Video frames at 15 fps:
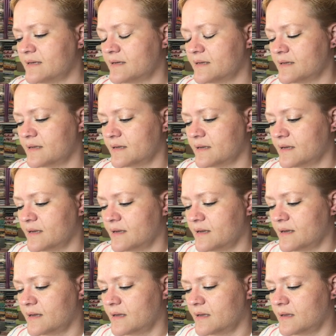
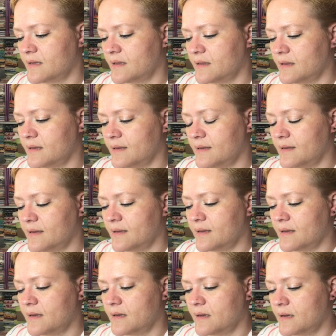
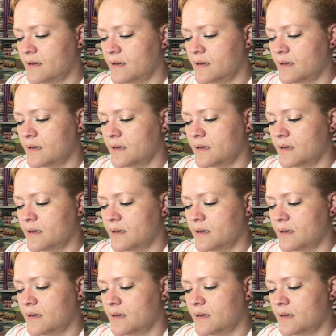(no one is talking)